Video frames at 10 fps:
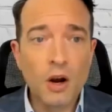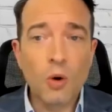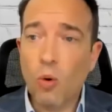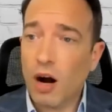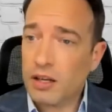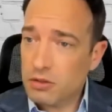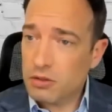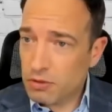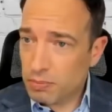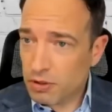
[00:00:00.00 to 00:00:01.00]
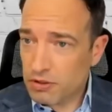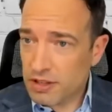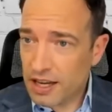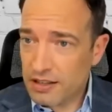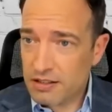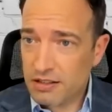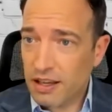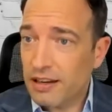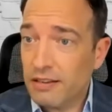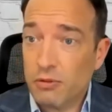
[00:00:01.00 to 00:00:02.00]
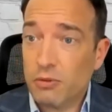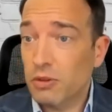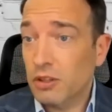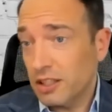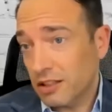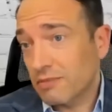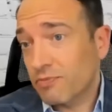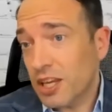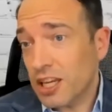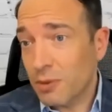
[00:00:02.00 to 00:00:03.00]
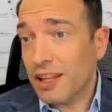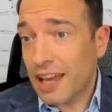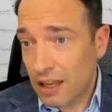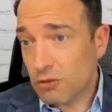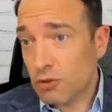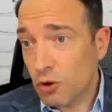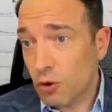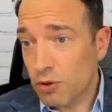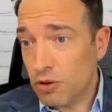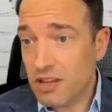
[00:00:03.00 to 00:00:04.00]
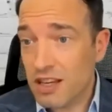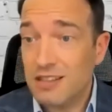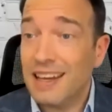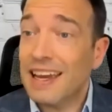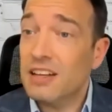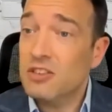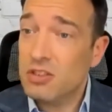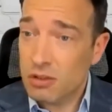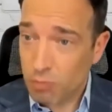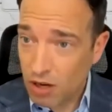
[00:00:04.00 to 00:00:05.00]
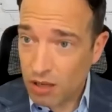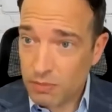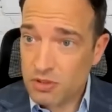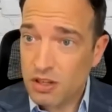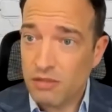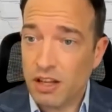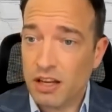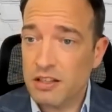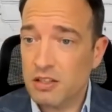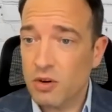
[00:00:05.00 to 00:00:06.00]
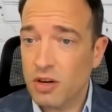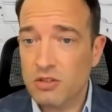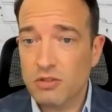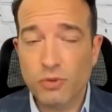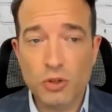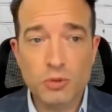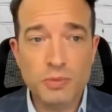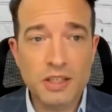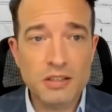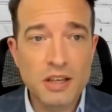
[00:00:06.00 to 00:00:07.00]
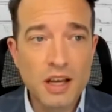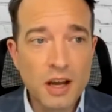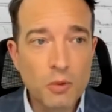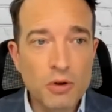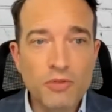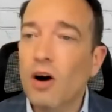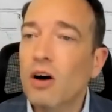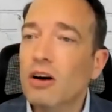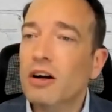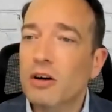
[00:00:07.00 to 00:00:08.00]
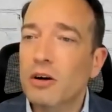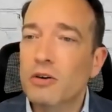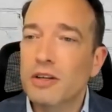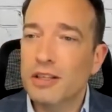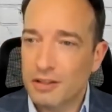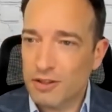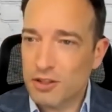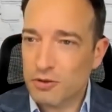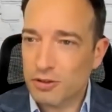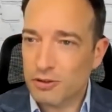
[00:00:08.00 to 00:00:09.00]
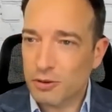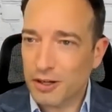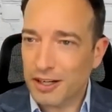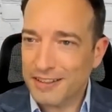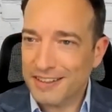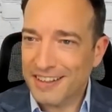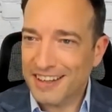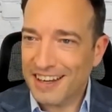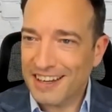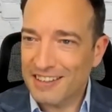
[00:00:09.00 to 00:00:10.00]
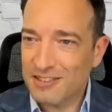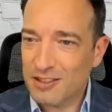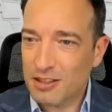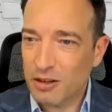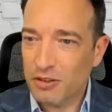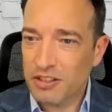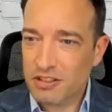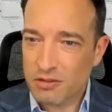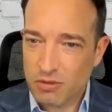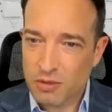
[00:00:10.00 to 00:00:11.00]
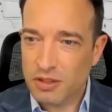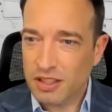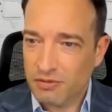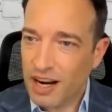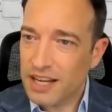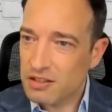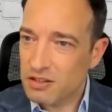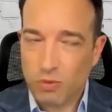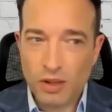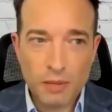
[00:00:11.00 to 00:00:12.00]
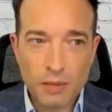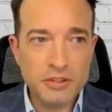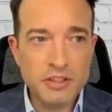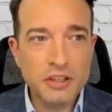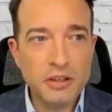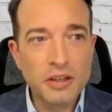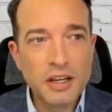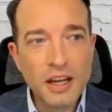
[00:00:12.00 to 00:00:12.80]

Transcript: walk you through the process, and really take you by the hand through the whole process and answer and problem solve a lot of these questions for you, because we've all got our own individual story. And so this is really what the advisors will help you do.